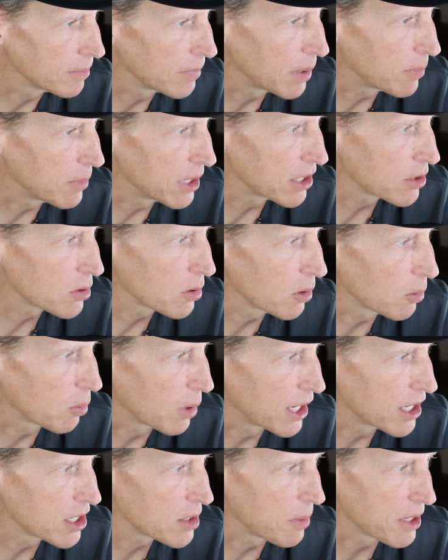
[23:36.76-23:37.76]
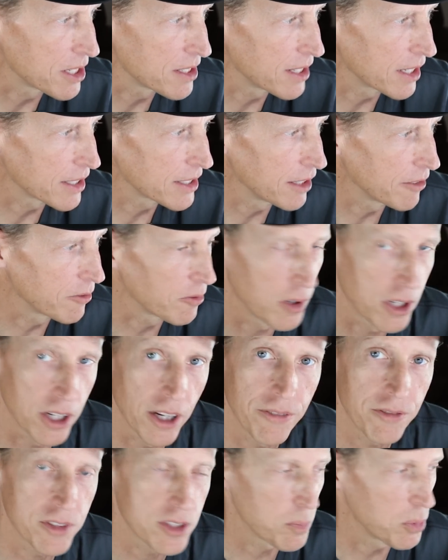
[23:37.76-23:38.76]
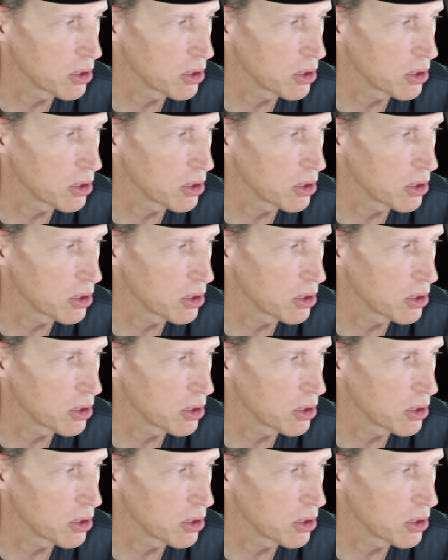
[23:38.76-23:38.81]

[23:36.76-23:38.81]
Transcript: My meetings were arranged by SecDef front office